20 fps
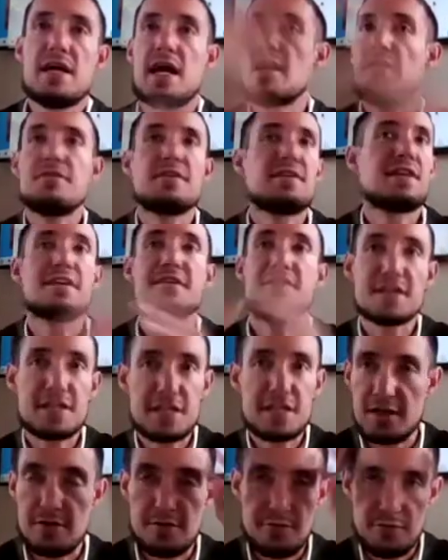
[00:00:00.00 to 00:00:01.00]
Everything's a
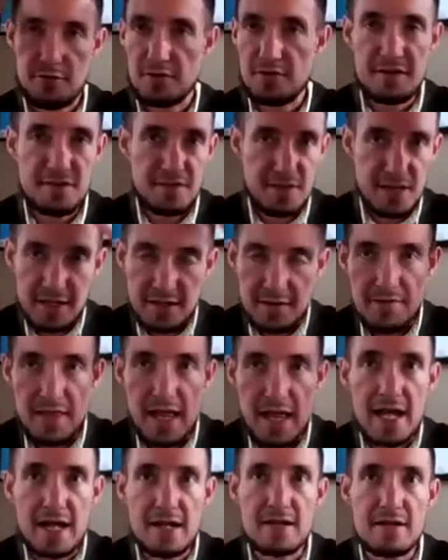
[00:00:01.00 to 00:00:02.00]
gear. So just think of
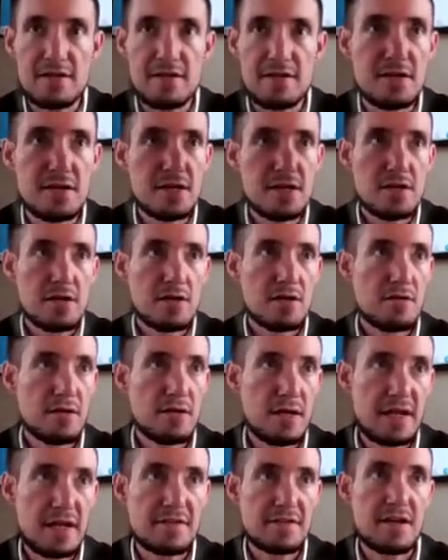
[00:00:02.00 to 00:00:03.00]
that
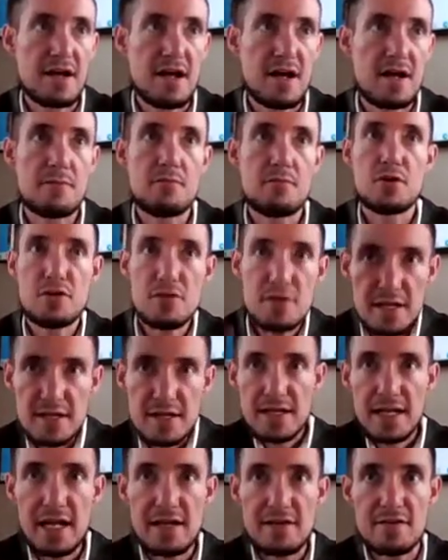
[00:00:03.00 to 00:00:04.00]
next time. When you need
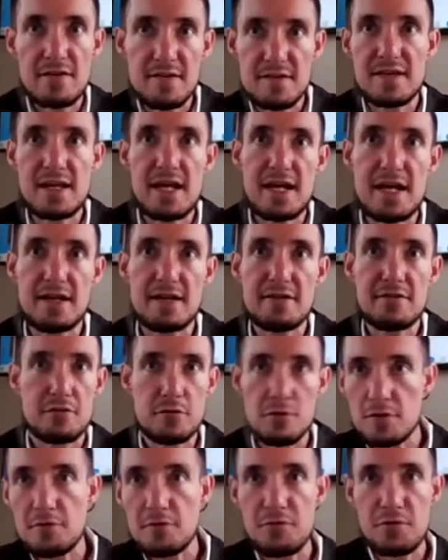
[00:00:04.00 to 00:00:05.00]
to get to settings,
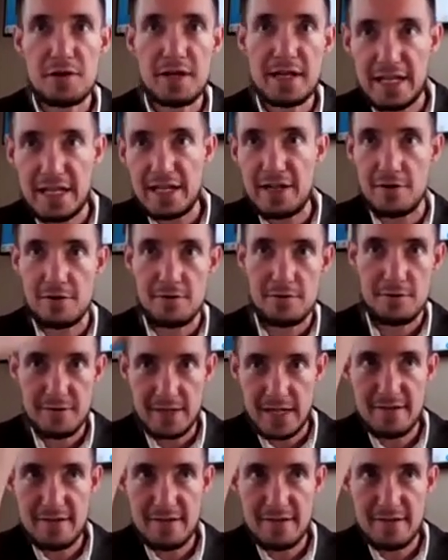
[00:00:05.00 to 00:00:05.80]
look for the gear.